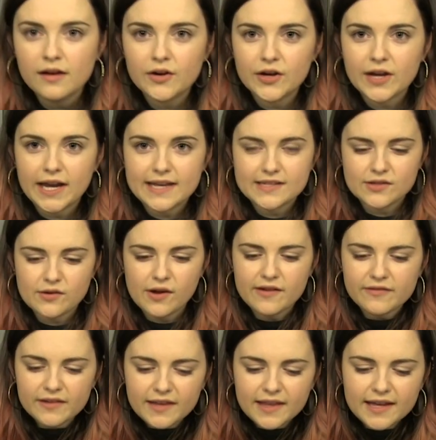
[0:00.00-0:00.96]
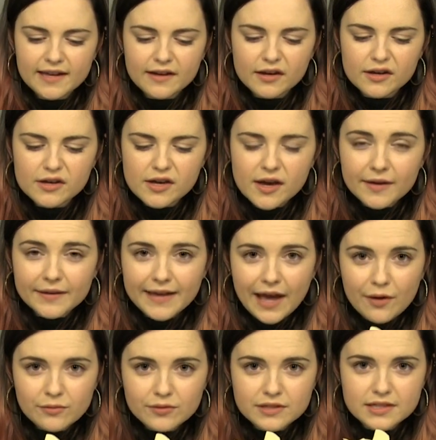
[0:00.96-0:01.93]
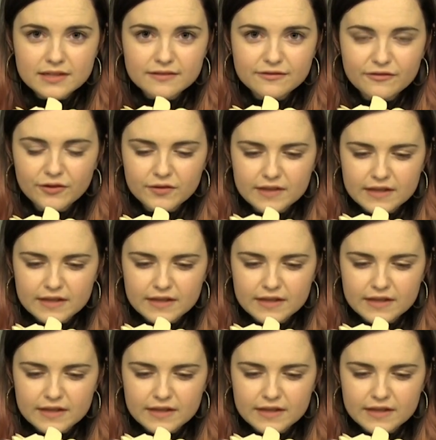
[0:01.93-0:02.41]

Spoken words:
Okay, so I feel like accounting for